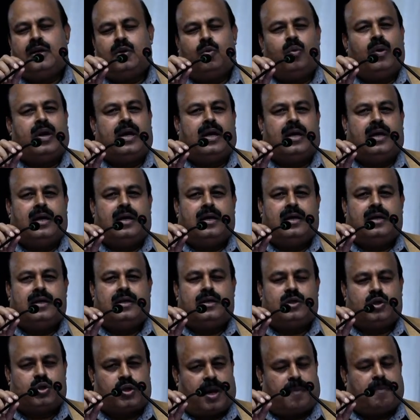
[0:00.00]
we
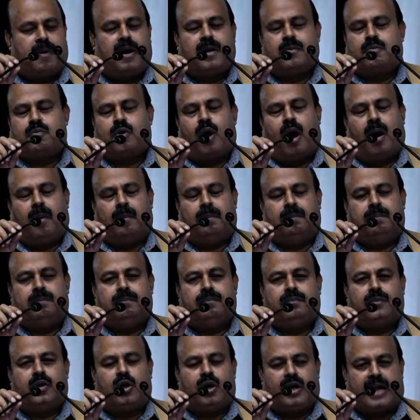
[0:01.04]
suffered from
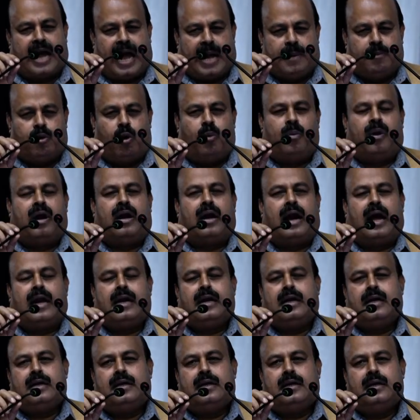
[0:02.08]
time overrun.
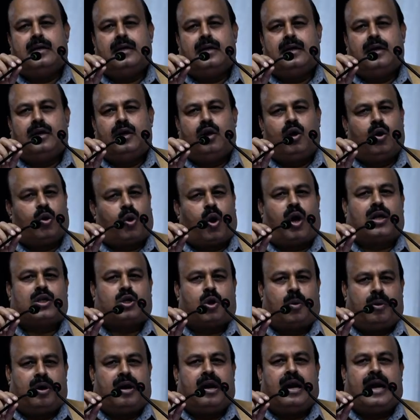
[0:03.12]
Cost
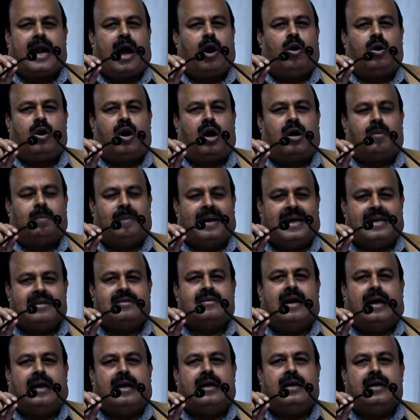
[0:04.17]
overrun I will not
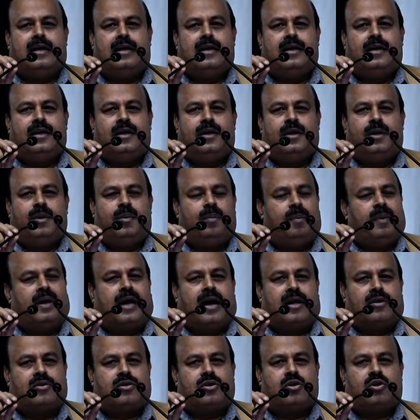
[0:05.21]
mention
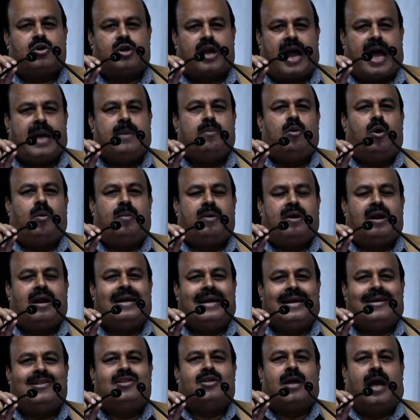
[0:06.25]
because time overrun
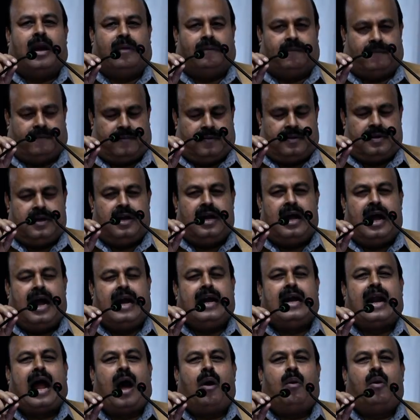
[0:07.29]
itself
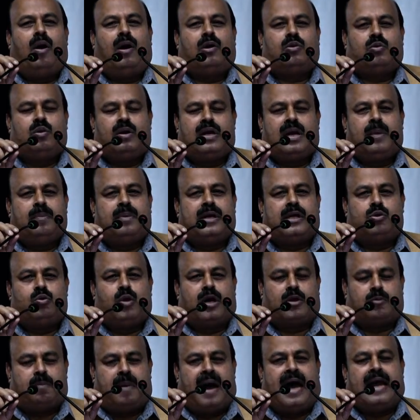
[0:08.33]
and now also TPS2
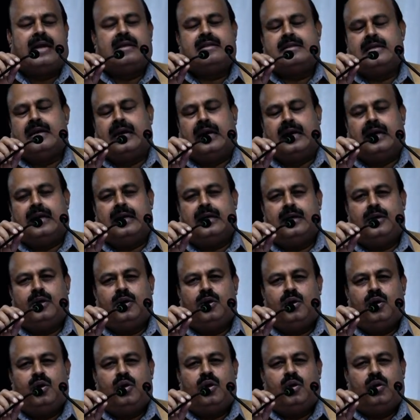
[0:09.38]
expansion,
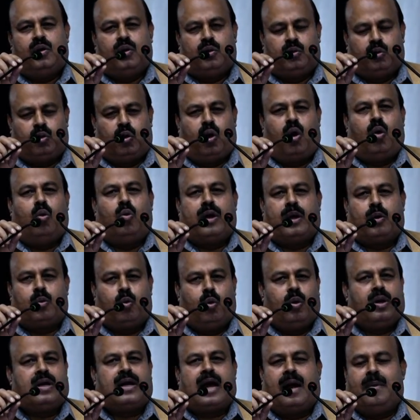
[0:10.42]
though we
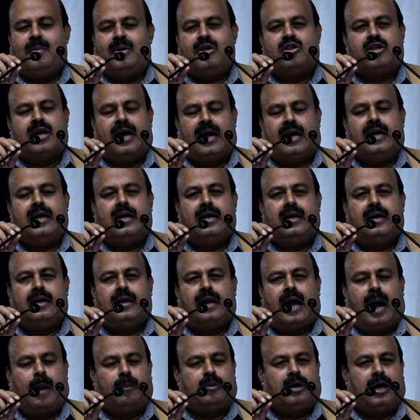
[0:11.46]
could commission
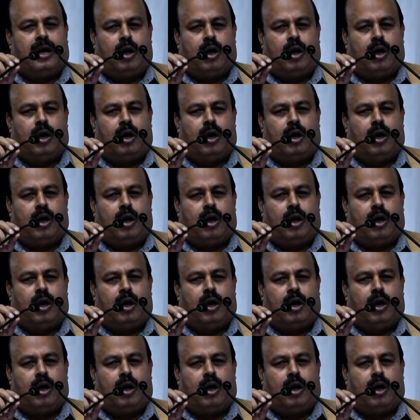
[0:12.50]
after